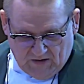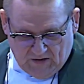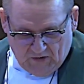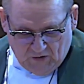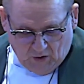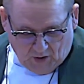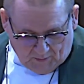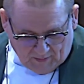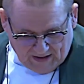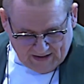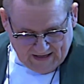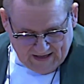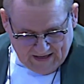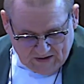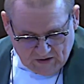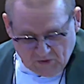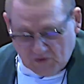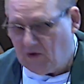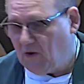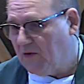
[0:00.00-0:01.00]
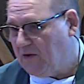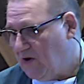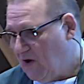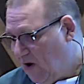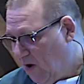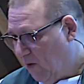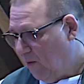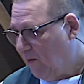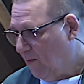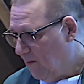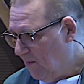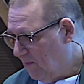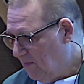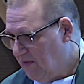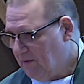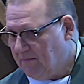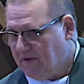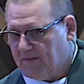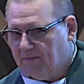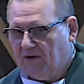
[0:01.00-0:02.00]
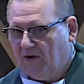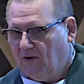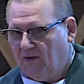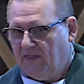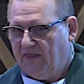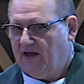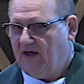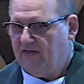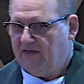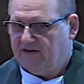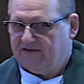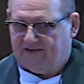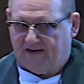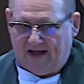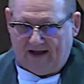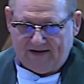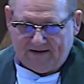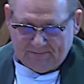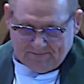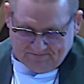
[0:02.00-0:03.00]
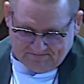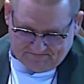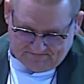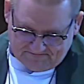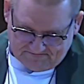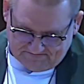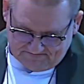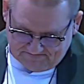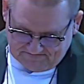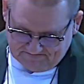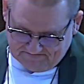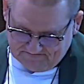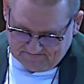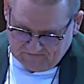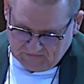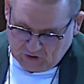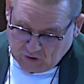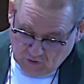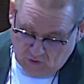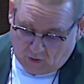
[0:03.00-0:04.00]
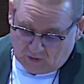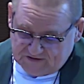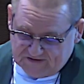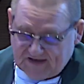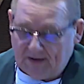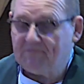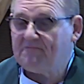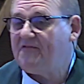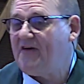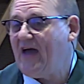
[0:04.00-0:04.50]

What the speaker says: Normally, you don't know the people on the other side. You know some